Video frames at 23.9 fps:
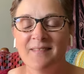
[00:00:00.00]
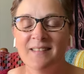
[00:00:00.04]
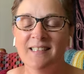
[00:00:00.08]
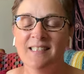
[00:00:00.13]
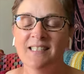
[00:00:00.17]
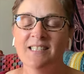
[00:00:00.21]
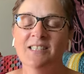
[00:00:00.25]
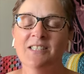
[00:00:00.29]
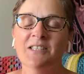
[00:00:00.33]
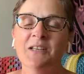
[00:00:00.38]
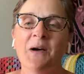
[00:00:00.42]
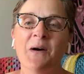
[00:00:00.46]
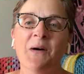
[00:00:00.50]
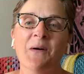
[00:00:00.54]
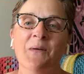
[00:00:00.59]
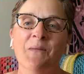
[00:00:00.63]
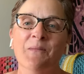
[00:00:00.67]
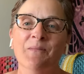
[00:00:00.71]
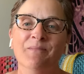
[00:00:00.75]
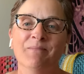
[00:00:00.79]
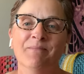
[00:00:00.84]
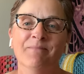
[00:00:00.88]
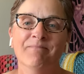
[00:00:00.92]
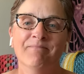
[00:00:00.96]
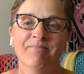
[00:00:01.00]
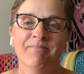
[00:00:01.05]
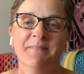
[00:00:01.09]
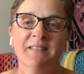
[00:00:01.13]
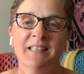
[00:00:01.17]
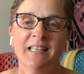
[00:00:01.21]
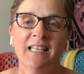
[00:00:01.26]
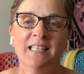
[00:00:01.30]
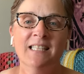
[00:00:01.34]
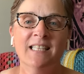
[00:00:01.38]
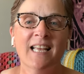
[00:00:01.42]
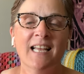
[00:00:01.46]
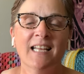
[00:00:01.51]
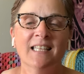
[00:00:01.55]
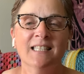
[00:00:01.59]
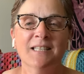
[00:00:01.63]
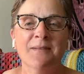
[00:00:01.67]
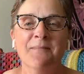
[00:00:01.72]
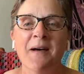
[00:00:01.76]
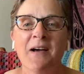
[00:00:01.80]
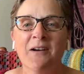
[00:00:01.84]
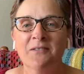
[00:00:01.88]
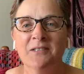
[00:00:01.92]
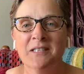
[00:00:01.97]
So, let's get some
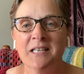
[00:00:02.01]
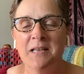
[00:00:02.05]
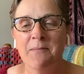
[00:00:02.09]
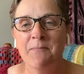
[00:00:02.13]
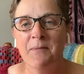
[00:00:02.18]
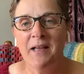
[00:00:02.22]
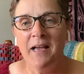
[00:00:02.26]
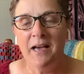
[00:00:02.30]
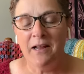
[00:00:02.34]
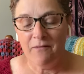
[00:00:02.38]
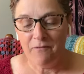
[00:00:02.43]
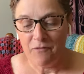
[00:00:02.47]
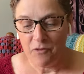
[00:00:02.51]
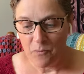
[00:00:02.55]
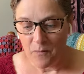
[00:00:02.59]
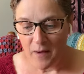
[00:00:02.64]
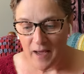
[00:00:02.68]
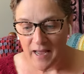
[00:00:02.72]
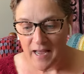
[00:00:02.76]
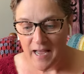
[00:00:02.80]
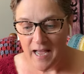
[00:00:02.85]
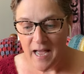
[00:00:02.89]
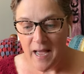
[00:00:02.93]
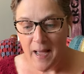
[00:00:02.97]
housekeeping out of the way.